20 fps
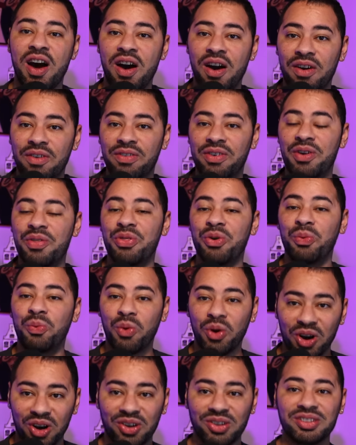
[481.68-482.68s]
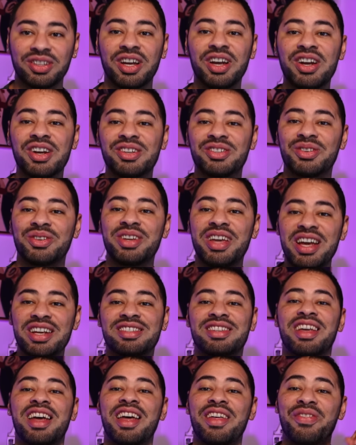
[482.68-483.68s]
of the world. So
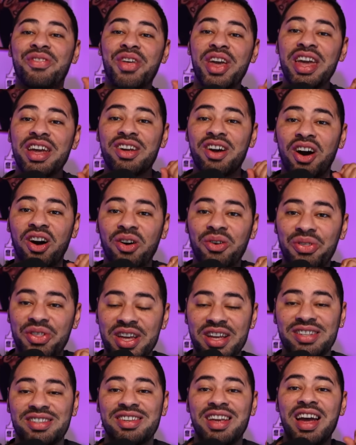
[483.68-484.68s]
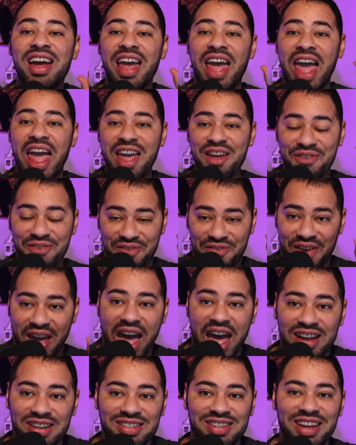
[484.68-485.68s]
yes, they call this a
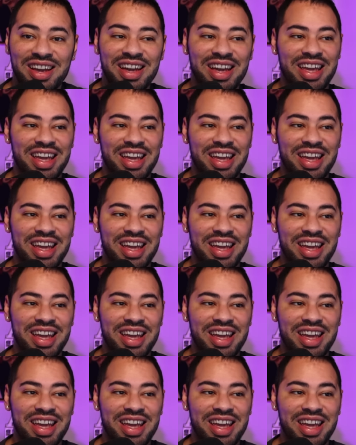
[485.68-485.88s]
fact.